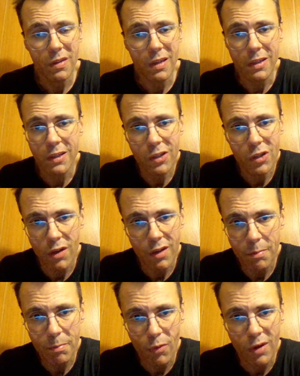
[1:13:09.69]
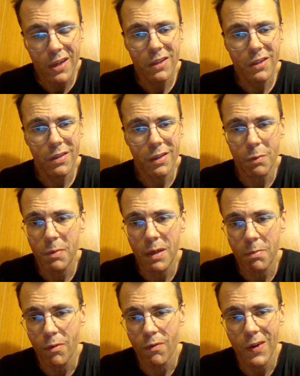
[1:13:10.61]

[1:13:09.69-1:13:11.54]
This is not a police. These people